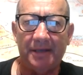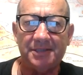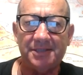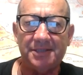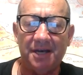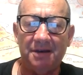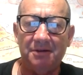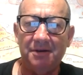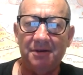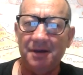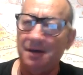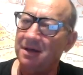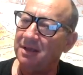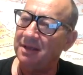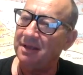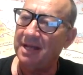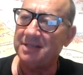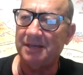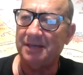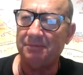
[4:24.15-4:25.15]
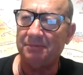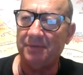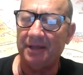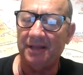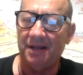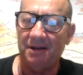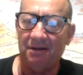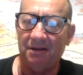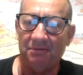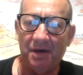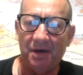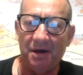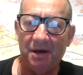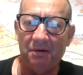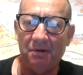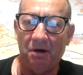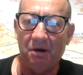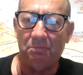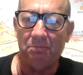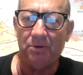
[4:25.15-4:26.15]
So that's something that I'll,
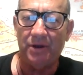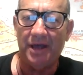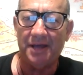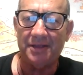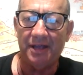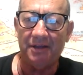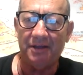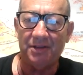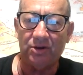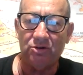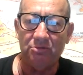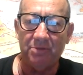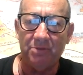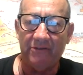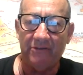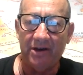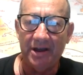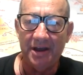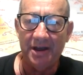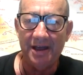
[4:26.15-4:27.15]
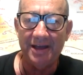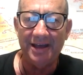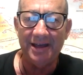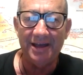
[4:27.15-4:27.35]
I'll, I'll put out there in the Kumara Vine.